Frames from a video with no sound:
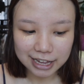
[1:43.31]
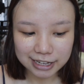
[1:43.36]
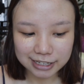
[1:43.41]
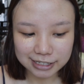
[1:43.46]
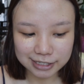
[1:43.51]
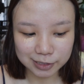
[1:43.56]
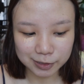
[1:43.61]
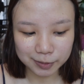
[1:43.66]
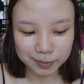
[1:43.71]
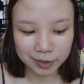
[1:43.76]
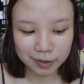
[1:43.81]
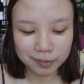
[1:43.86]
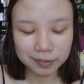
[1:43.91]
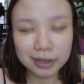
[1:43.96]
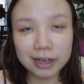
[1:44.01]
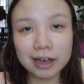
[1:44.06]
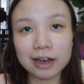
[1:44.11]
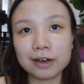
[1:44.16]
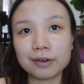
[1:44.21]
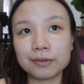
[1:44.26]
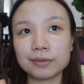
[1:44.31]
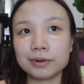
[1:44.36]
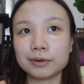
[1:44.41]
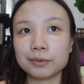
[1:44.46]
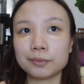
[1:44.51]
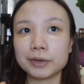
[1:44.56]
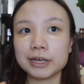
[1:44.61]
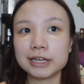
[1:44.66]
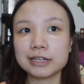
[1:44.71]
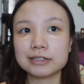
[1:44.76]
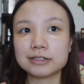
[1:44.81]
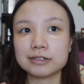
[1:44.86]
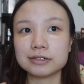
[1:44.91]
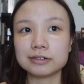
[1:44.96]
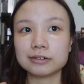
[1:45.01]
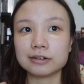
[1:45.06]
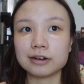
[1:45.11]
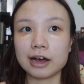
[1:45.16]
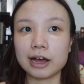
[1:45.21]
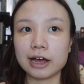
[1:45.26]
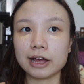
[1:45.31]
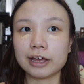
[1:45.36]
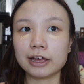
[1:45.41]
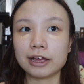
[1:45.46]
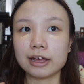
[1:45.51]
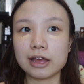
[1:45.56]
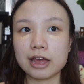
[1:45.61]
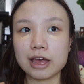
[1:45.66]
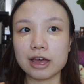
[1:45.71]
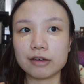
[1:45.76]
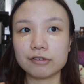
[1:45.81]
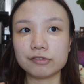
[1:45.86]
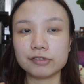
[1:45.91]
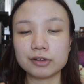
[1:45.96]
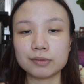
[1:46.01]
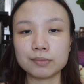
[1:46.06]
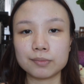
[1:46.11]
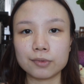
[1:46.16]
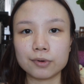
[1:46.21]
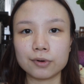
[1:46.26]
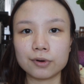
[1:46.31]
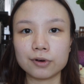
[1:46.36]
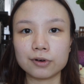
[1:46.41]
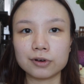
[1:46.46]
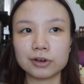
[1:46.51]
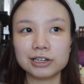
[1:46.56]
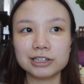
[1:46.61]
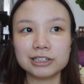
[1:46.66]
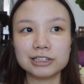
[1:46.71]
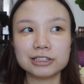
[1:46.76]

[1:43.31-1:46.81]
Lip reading: so maybe I will wait till I have it more